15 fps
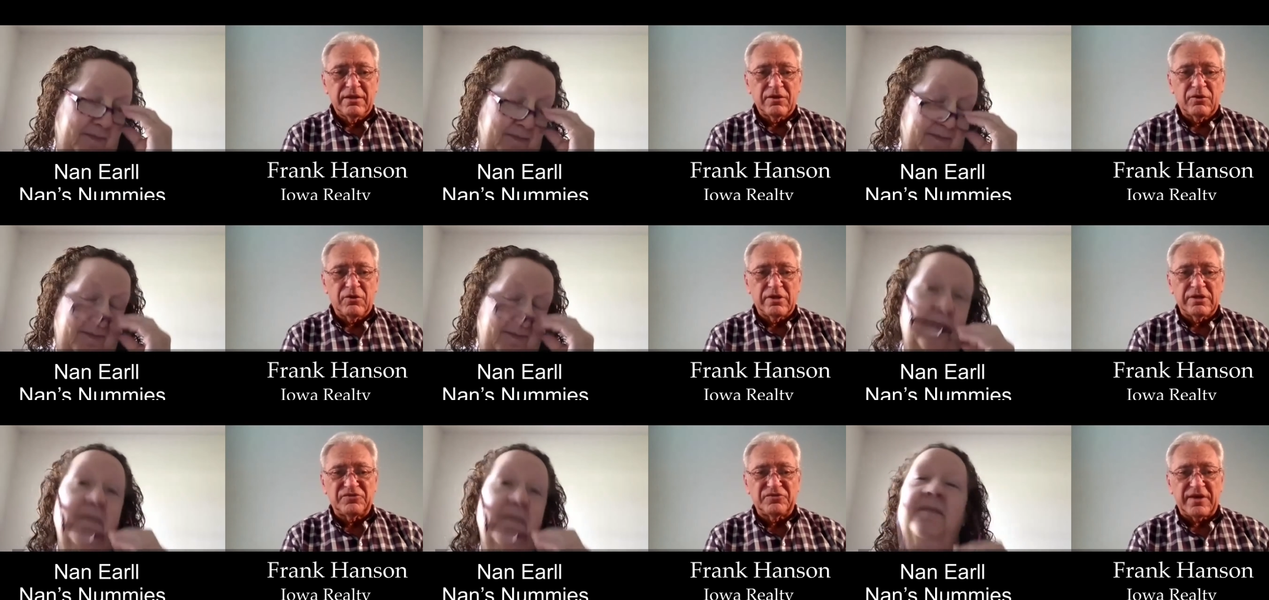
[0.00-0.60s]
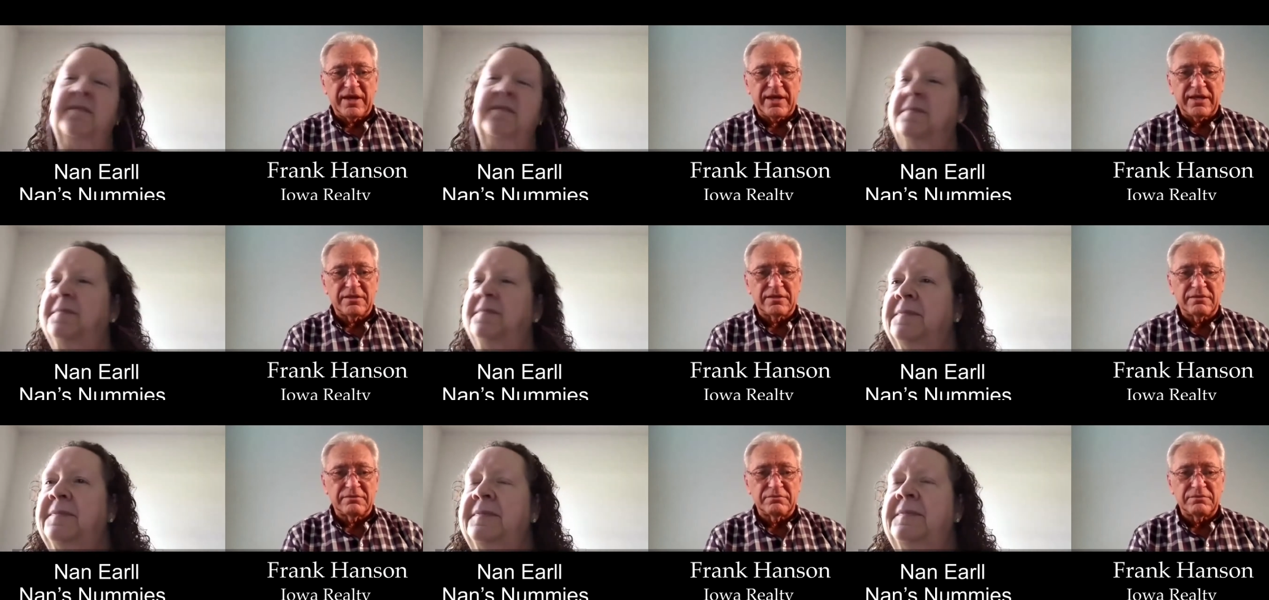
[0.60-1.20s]
Speaker 1: go inside
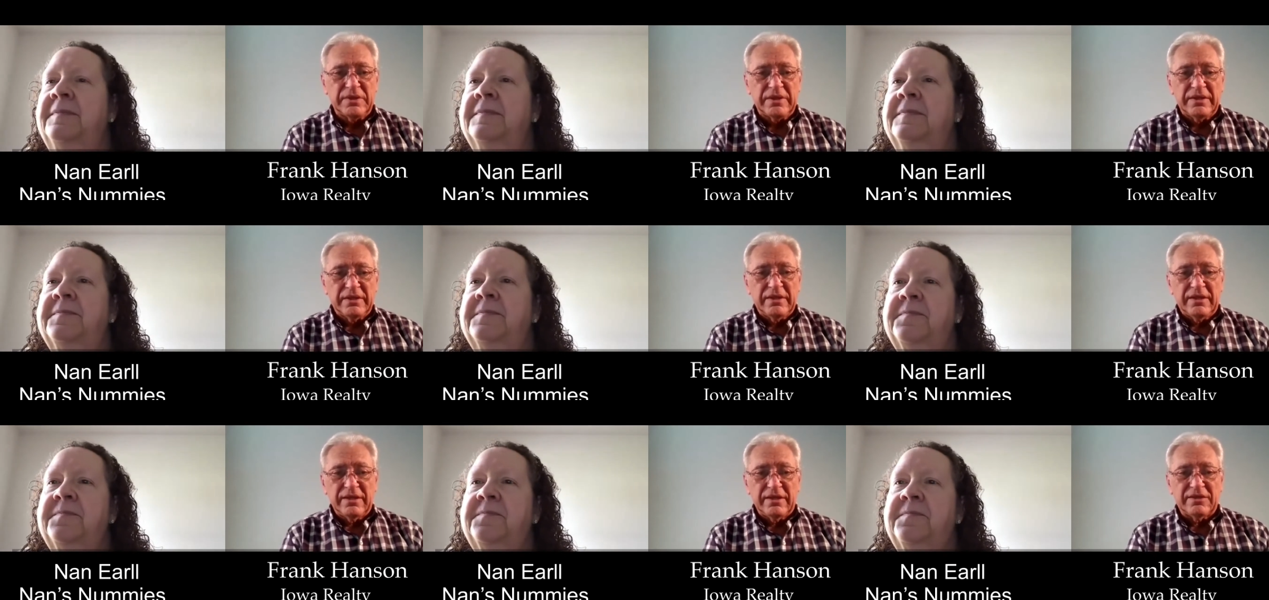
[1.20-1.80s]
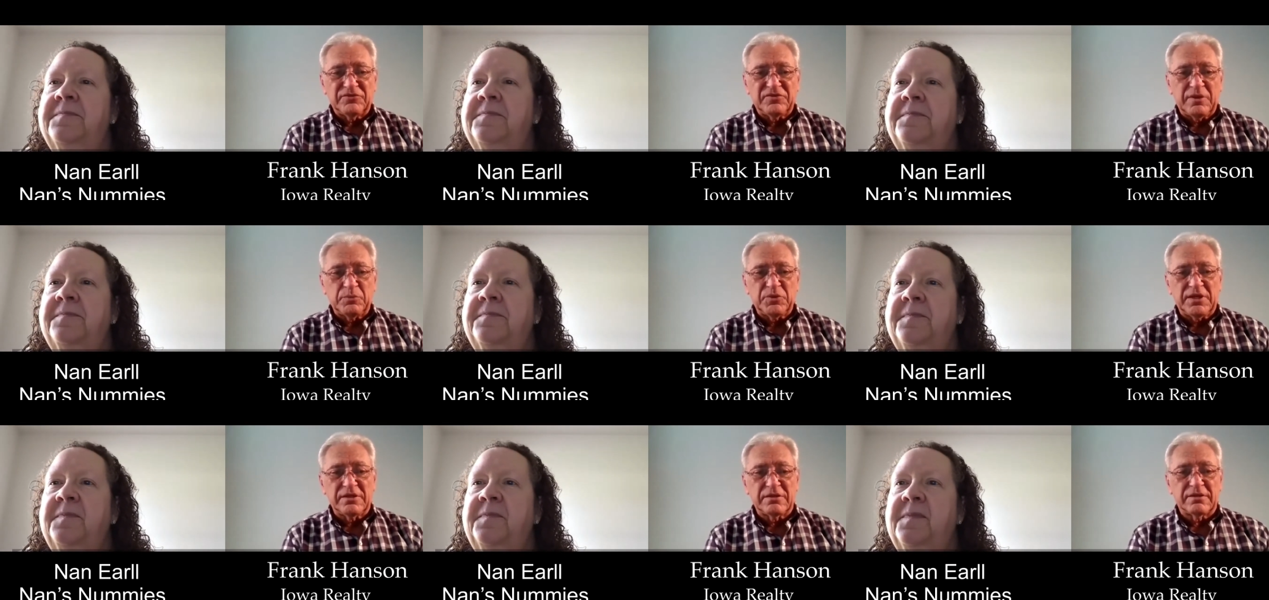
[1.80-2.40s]
and get
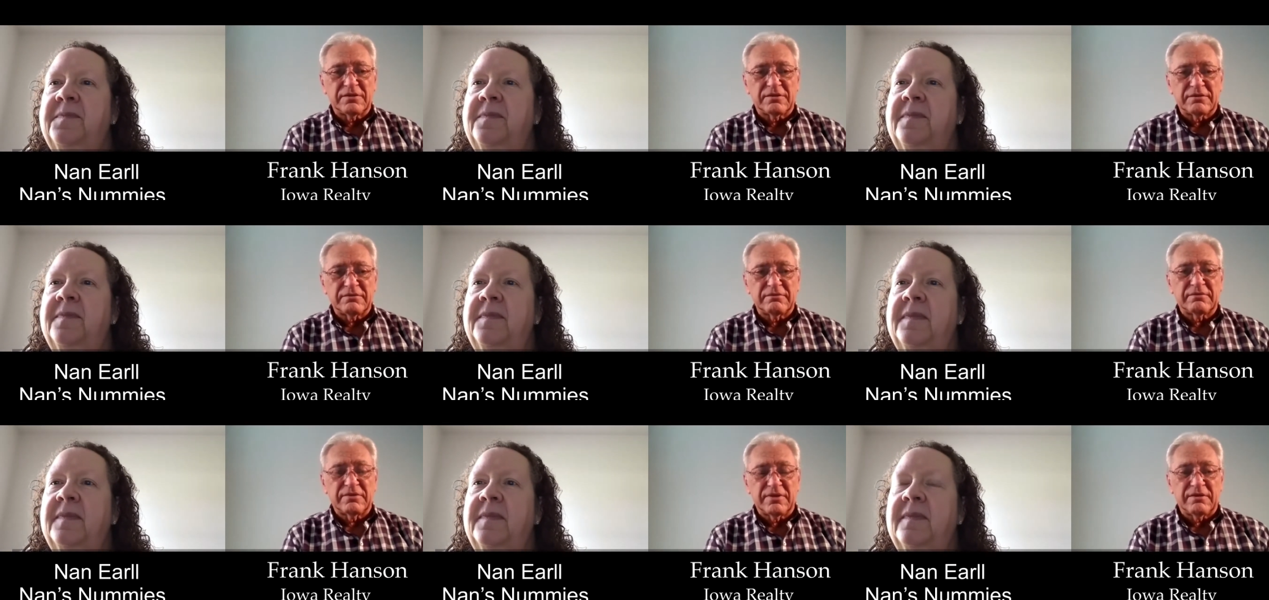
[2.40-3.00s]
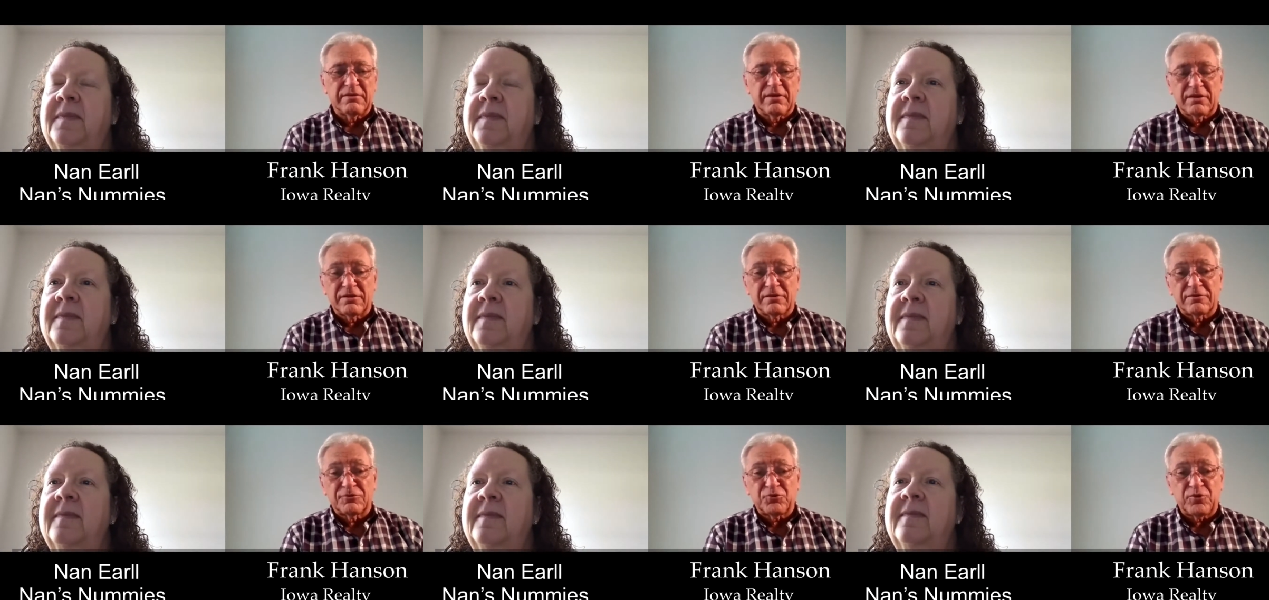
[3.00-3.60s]
something to uh, a
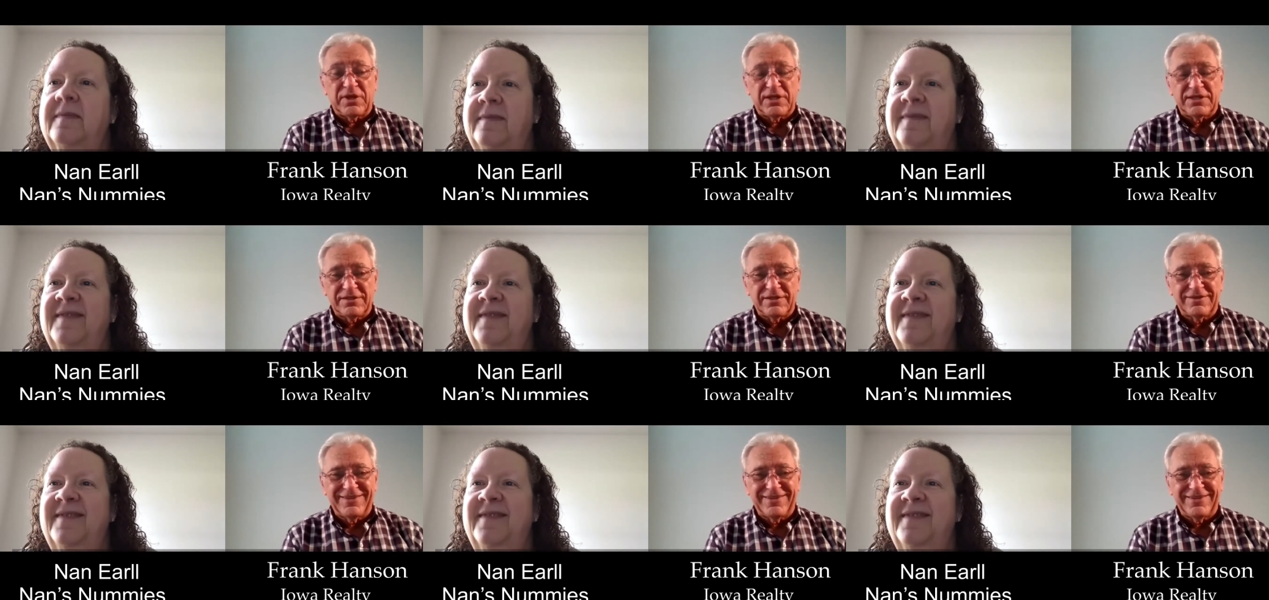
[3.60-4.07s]
little treat.